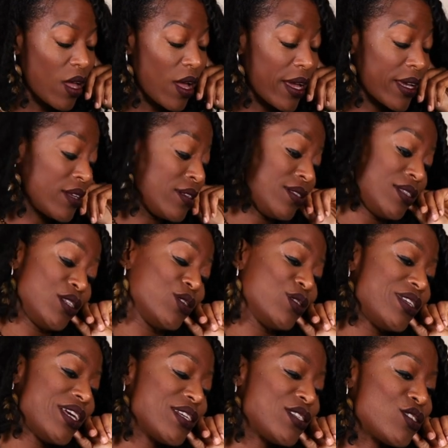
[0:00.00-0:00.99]
I
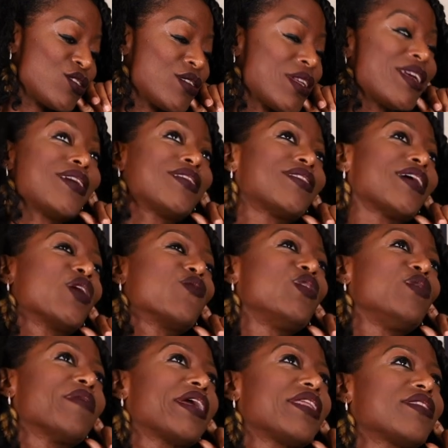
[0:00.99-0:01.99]
considered yesterday that
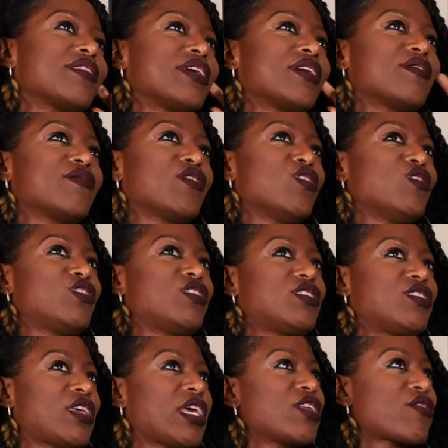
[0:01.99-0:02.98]
we might think of
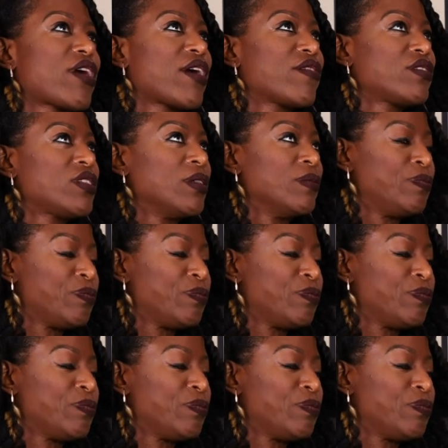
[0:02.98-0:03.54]
conscious statecraft